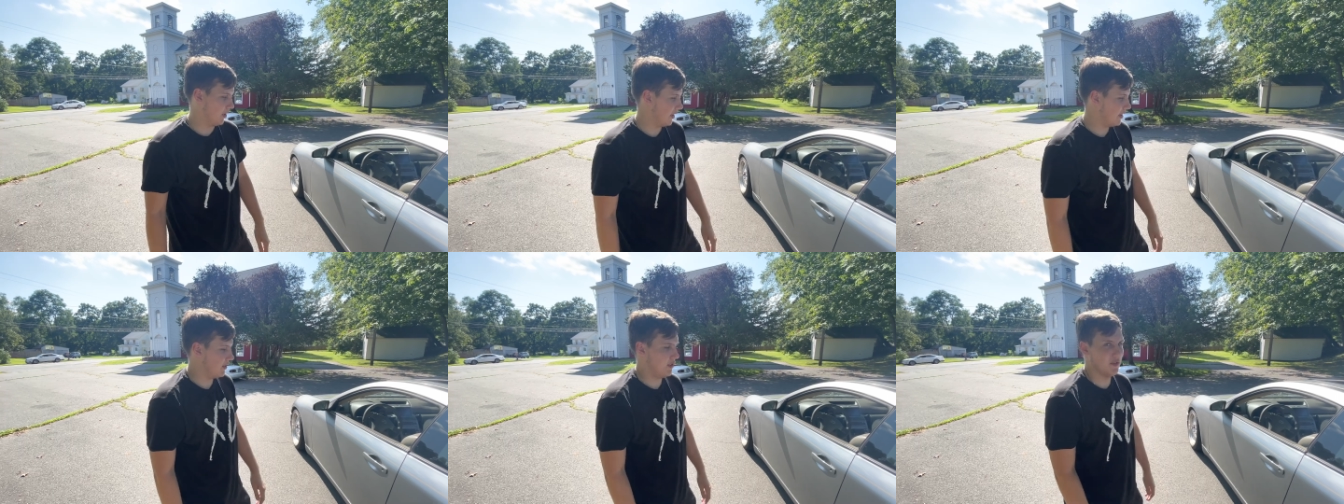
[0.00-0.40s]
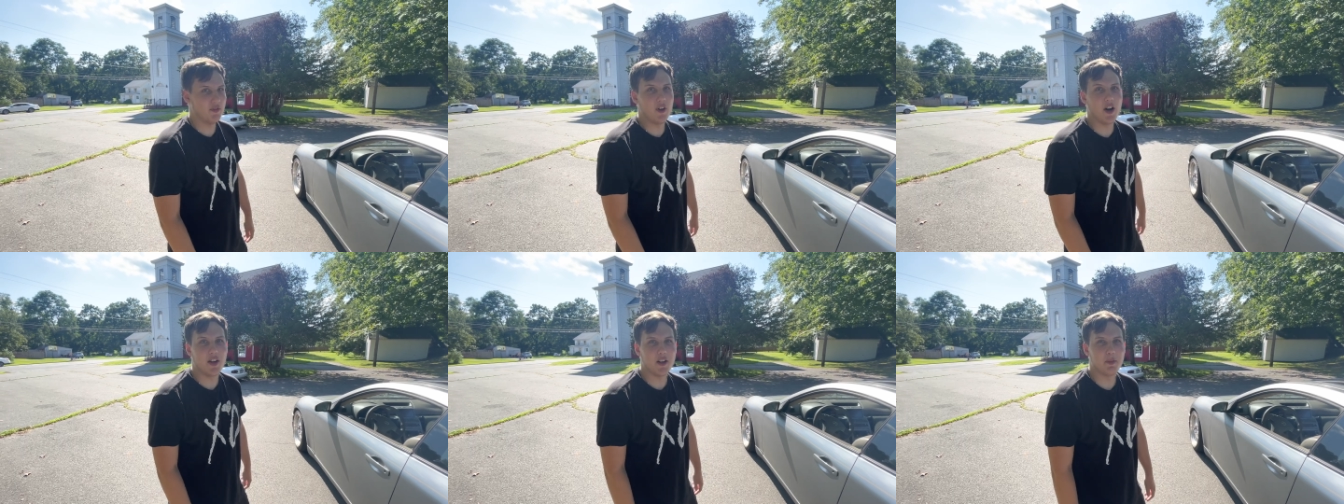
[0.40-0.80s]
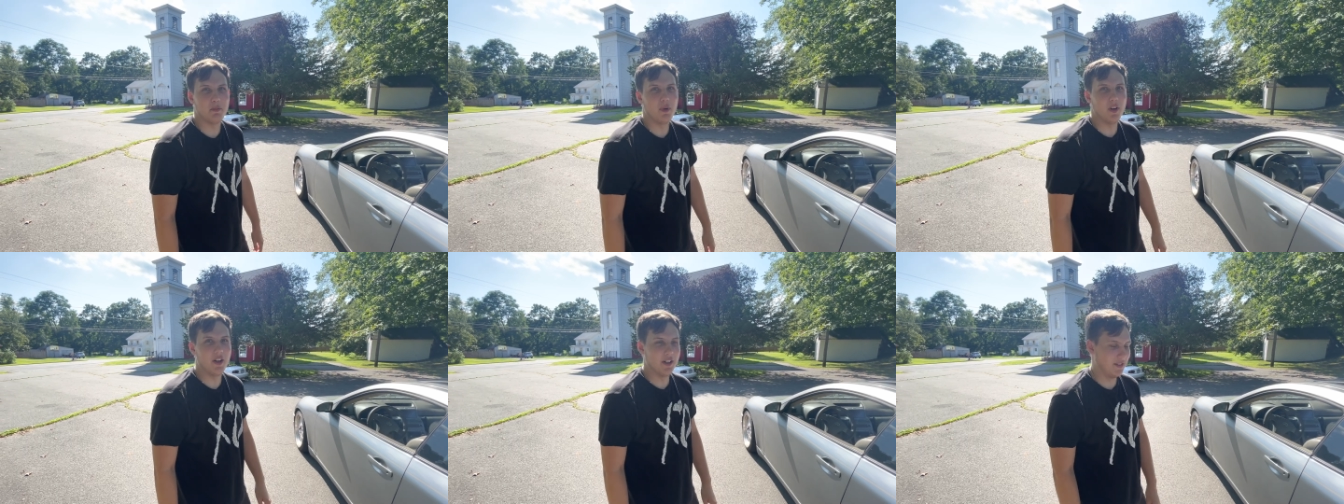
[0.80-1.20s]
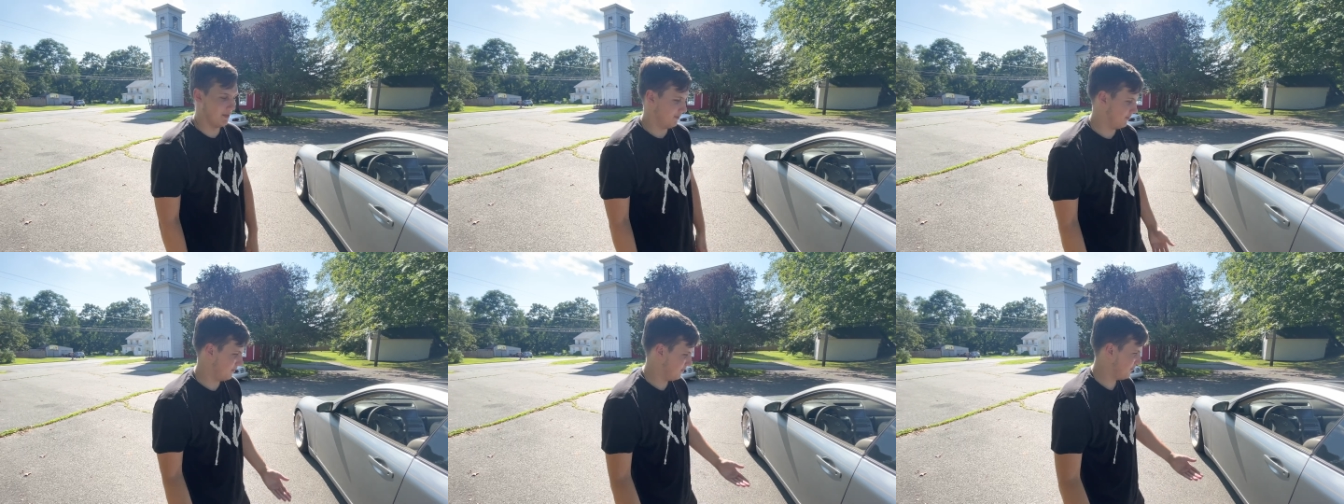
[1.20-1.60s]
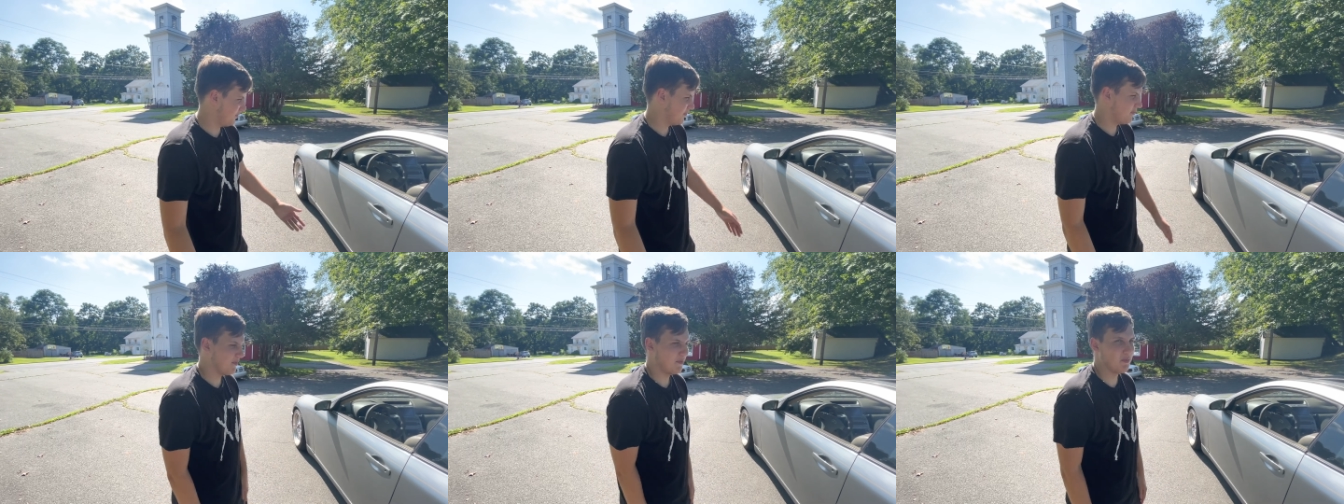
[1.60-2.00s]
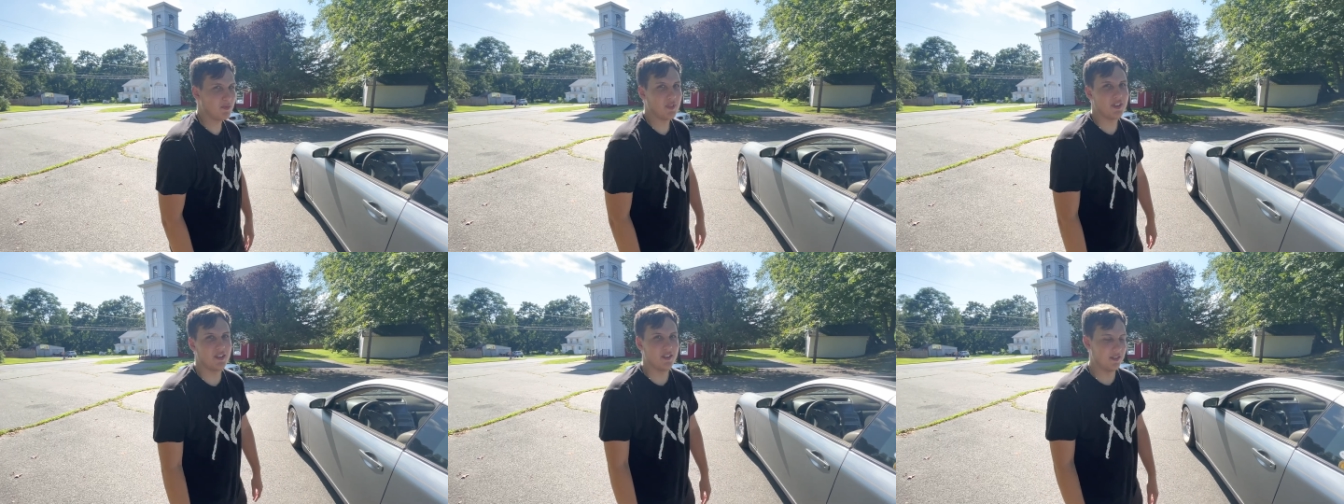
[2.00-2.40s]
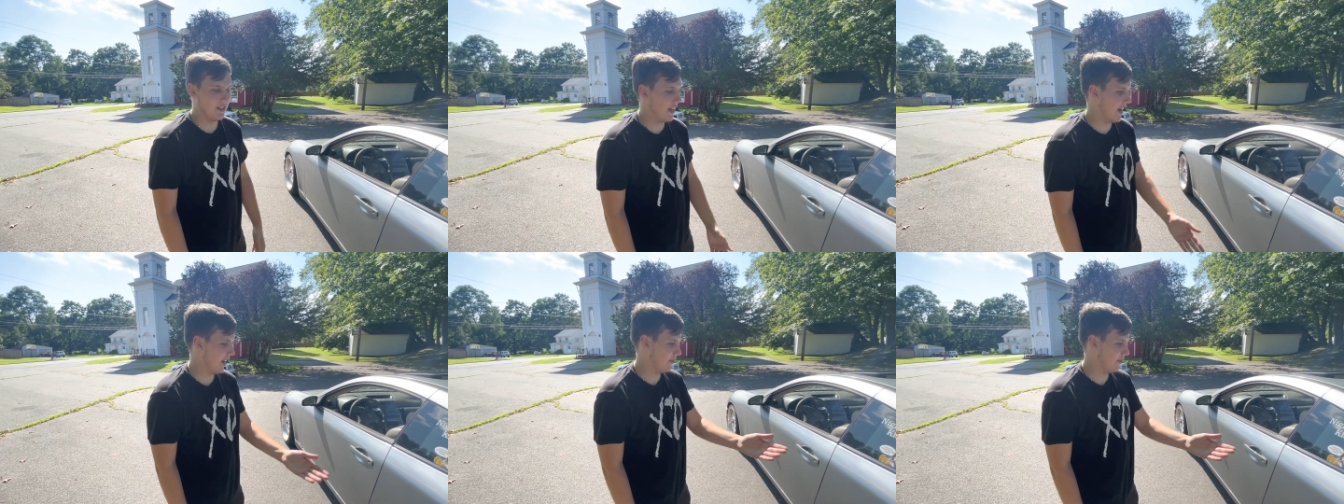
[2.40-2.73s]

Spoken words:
a lazy fuck, but yeah,